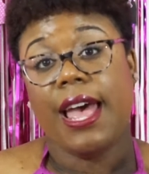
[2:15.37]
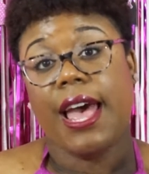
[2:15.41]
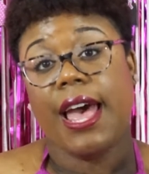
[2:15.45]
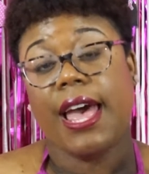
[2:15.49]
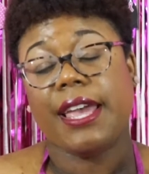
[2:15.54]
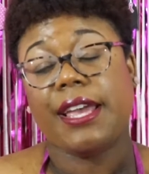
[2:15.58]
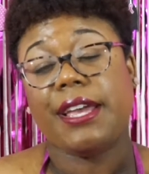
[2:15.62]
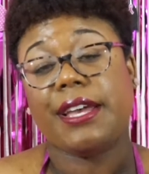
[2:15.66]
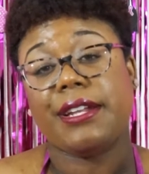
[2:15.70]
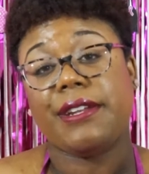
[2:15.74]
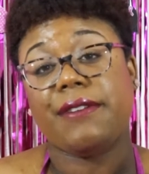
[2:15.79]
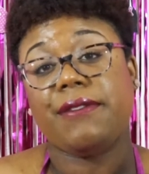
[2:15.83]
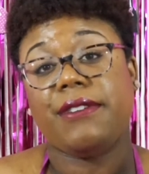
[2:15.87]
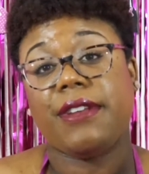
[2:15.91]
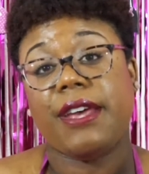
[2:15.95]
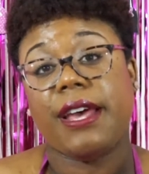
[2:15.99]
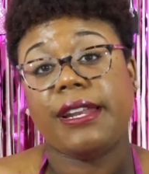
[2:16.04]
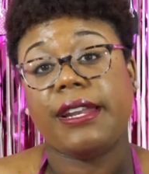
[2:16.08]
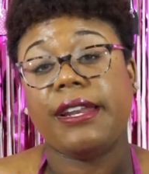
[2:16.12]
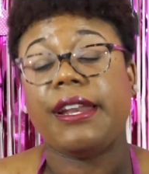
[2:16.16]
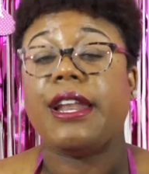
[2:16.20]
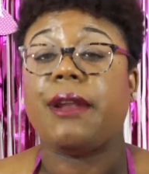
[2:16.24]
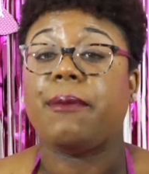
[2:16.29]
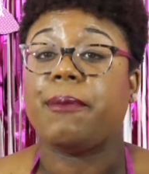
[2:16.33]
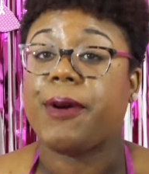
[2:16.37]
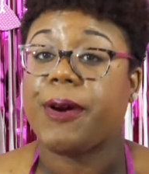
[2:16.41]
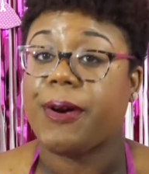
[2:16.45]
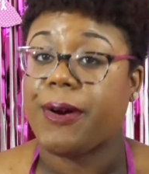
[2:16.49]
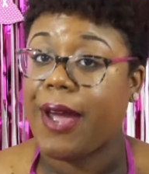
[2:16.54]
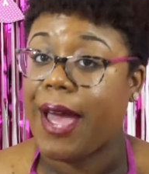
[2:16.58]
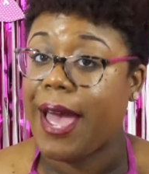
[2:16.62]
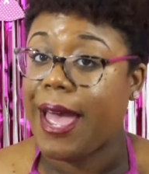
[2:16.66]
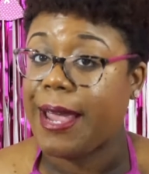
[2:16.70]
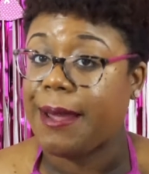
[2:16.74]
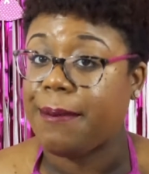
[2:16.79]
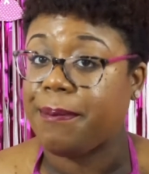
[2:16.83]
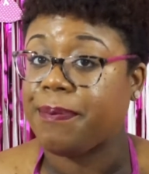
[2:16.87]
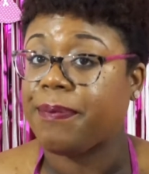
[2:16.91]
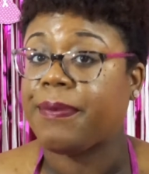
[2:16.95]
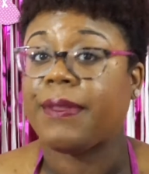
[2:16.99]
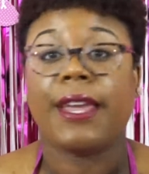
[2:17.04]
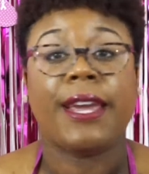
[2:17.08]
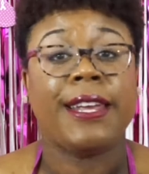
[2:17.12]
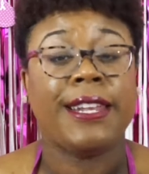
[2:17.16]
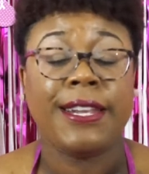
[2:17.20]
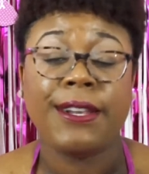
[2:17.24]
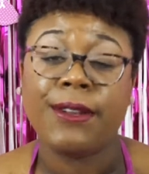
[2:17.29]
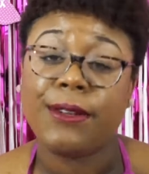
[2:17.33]
I could have done an MRI.
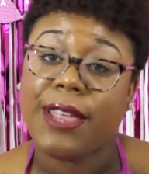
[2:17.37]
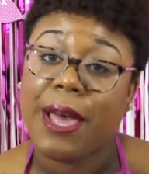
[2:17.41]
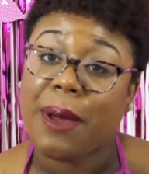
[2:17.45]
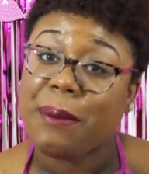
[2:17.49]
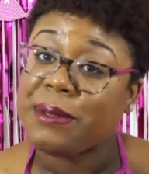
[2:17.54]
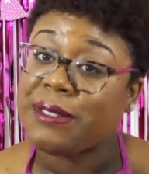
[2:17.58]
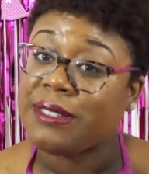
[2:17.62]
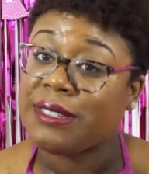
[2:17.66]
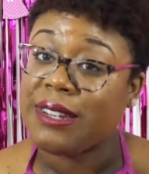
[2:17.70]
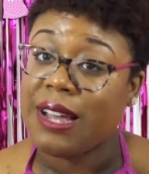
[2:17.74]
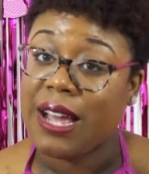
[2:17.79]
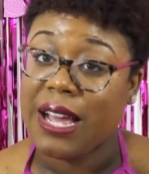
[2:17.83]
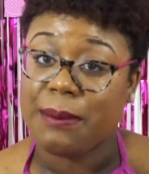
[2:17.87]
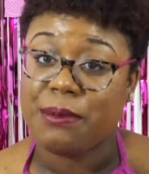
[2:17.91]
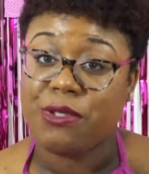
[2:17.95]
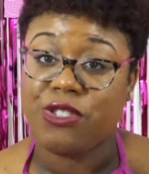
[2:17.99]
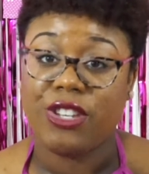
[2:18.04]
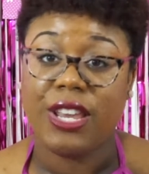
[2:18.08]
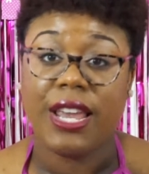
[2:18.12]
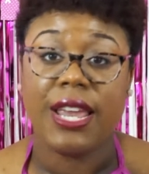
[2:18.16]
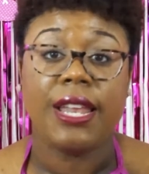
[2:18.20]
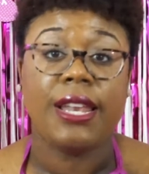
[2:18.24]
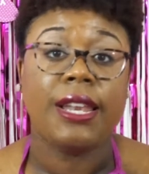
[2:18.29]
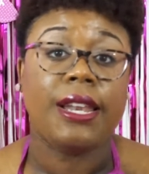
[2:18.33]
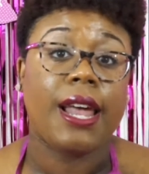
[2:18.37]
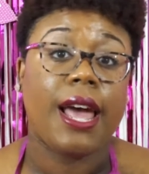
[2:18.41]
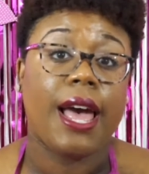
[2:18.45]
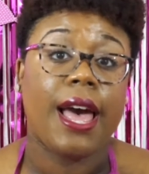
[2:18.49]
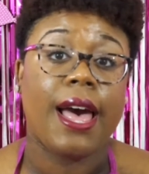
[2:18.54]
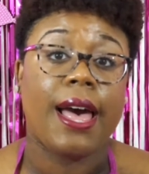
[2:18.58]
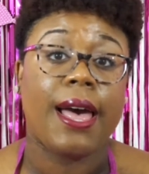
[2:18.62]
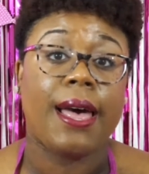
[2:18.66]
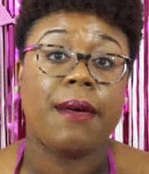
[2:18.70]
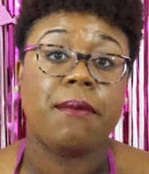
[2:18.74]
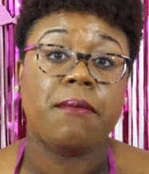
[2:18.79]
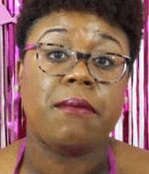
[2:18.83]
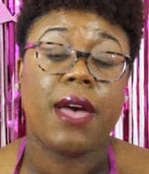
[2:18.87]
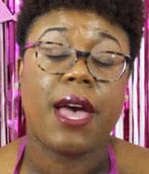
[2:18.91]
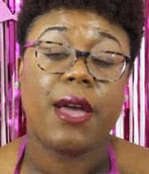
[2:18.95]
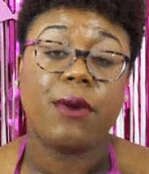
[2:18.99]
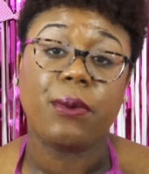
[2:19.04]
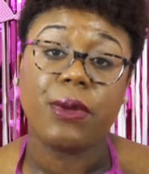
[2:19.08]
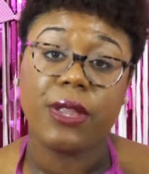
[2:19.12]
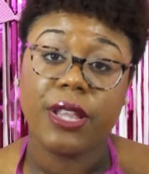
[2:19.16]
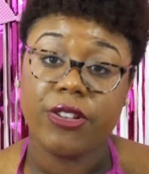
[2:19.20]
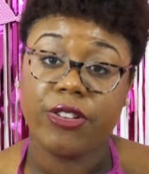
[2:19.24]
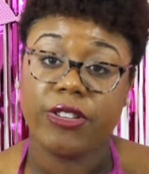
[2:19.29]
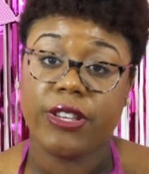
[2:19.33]
I didn't know that was an option.
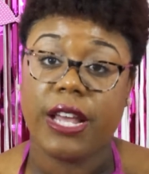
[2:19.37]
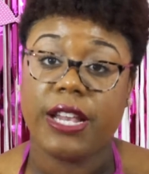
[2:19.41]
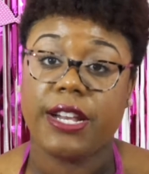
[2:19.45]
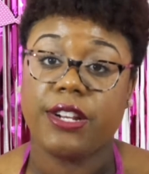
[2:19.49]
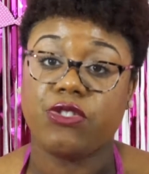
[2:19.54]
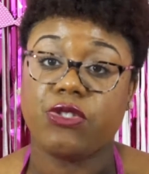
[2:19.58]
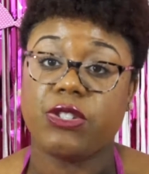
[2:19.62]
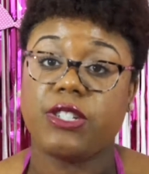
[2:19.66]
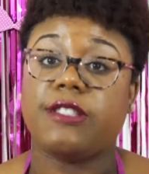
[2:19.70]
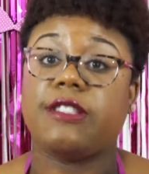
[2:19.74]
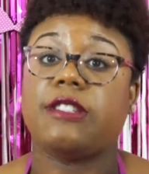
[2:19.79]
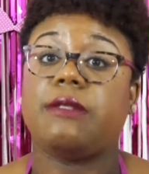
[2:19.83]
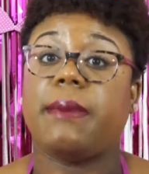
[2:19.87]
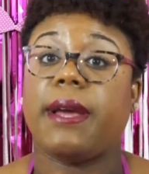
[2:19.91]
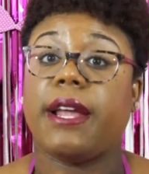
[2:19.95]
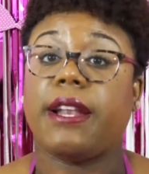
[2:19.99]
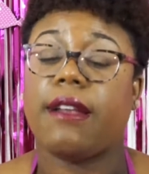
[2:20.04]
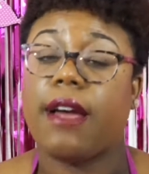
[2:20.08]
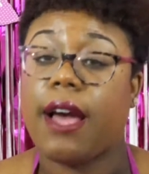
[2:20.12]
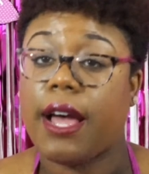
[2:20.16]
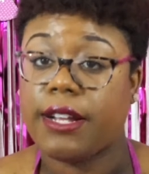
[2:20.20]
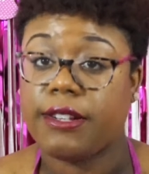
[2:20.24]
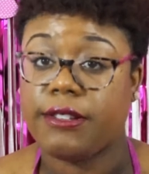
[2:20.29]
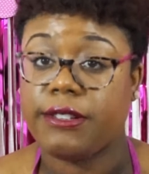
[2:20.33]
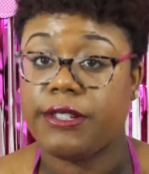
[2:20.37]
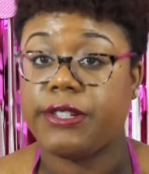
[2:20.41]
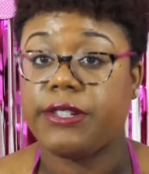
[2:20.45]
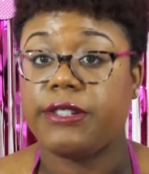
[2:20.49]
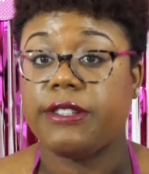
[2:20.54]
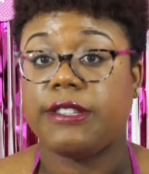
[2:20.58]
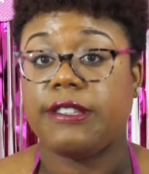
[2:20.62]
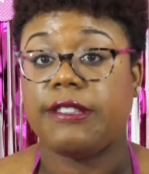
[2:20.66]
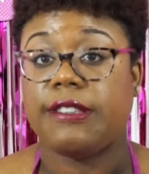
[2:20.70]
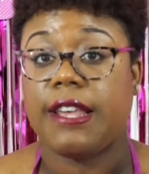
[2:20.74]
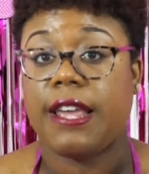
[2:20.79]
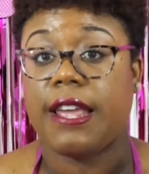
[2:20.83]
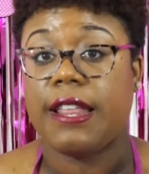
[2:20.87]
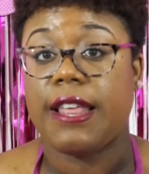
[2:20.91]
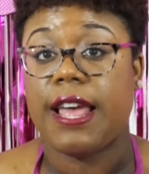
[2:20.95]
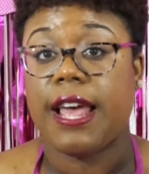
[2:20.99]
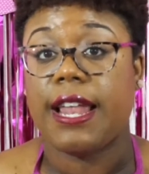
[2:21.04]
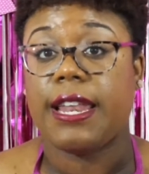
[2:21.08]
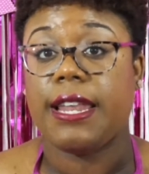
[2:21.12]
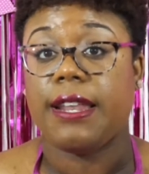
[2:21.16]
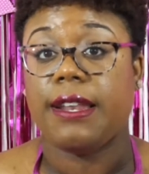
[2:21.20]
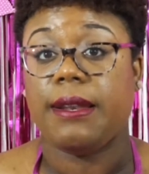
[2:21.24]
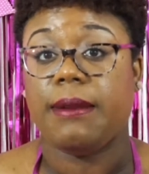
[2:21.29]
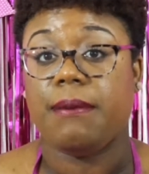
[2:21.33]
I really just kind of trusted my doctor to say
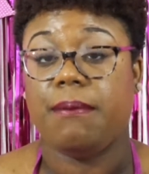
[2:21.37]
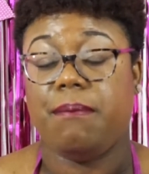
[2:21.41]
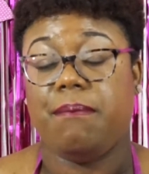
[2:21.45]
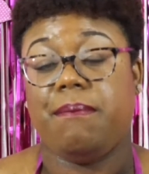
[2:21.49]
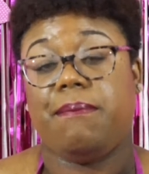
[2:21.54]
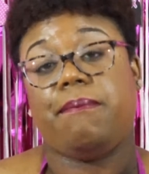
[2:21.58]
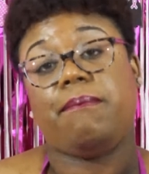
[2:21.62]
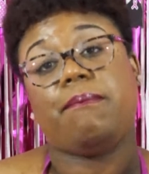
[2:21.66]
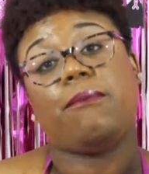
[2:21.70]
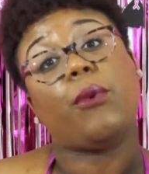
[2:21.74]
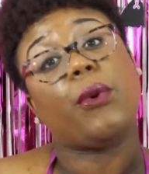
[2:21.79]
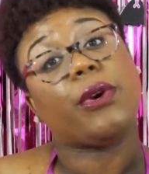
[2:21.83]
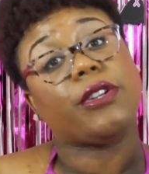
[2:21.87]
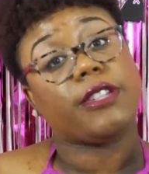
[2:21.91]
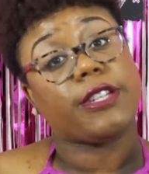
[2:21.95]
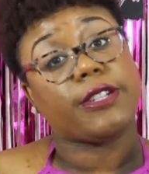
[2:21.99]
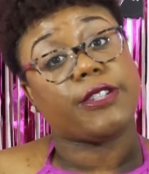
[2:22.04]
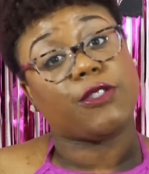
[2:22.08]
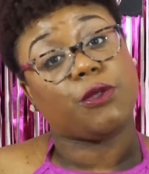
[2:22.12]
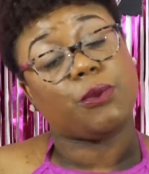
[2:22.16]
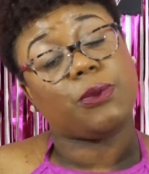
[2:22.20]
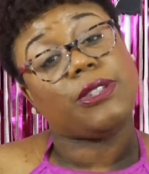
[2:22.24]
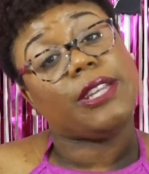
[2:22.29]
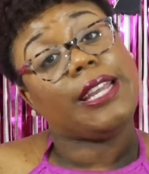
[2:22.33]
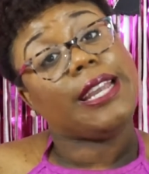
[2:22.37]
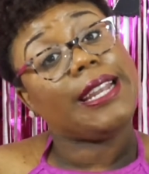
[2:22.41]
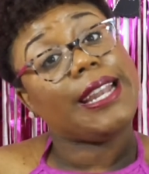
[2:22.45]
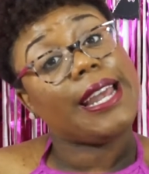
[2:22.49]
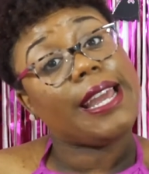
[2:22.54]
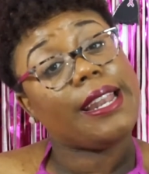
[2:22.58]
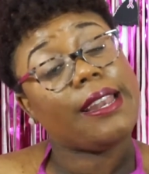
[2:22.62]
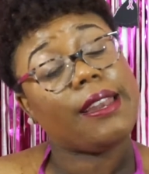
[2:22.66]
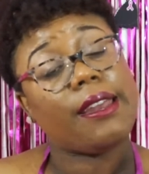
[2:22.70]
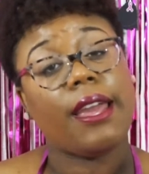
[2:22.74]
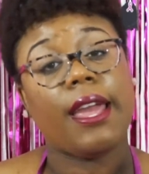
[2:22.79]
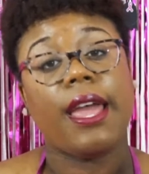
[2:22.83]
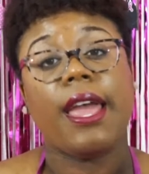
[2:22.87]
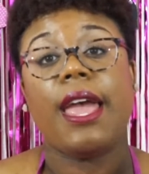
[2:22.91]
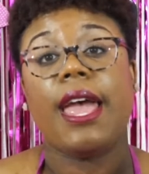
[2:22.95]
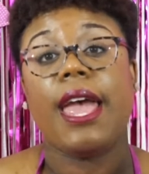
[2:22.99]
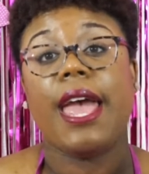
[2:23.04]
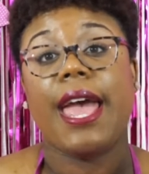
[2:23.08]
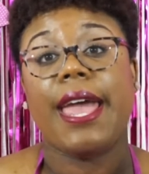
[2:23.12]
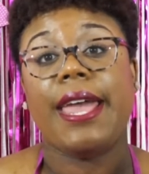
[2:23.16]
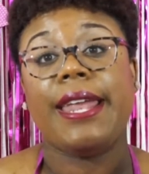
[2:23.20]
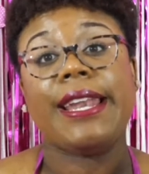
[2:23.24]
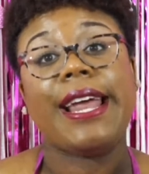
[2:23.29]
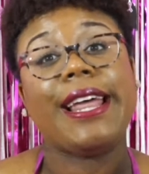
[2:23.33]
that more tests were needed,
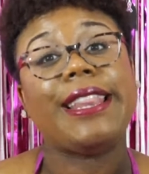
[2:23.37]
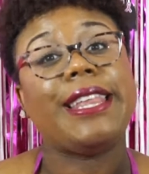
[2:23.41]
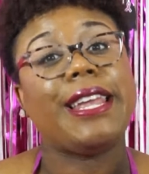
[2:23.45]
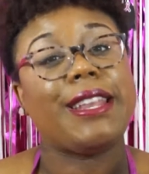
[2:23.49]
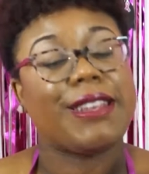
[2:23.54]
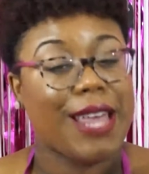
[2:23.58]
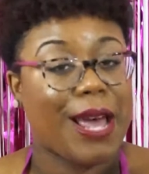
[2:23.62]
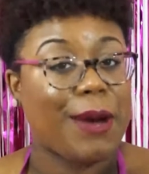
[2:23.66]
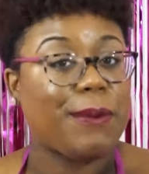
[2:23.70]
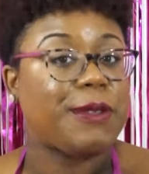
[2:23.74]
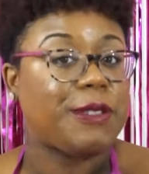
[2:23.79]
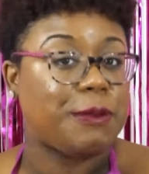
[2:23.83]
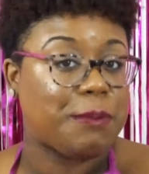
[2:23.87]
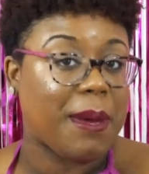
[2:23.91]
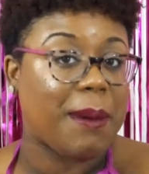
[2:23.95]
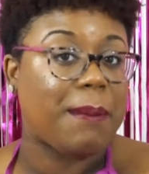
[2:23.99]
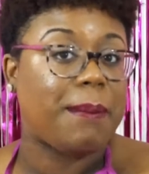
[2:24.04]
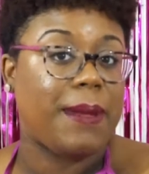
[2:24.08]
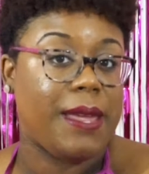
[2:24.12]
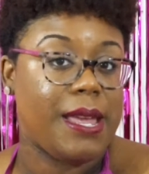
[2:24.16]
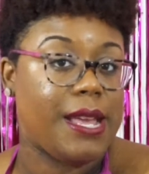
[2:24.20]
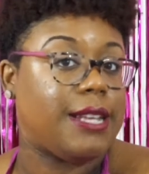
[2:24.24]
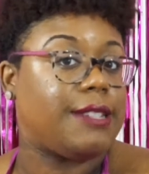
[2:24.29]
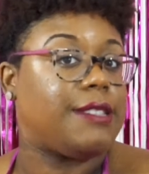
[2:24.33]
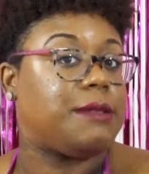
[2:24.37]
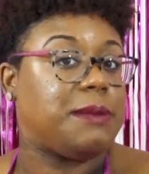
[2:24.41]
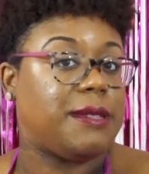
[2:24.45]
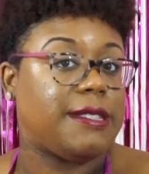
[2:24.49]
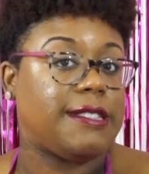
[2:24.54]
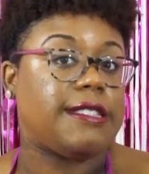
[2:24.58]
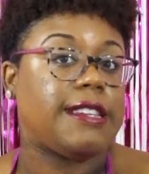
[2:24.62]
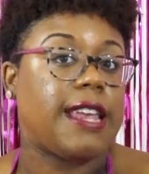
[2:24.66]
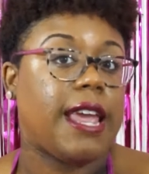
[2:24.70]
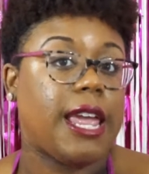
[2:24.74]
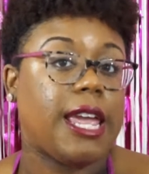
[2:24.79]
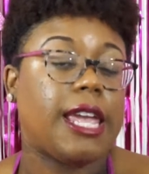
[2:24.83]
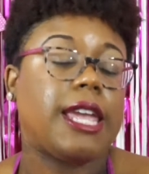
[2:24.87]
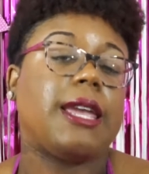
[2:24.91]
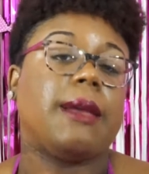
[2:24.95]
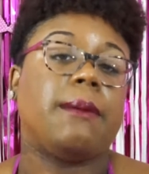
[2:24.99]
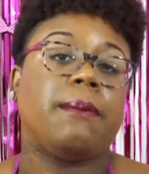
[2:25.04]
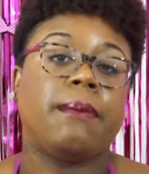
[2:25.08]
and I think that was my biggest mistake.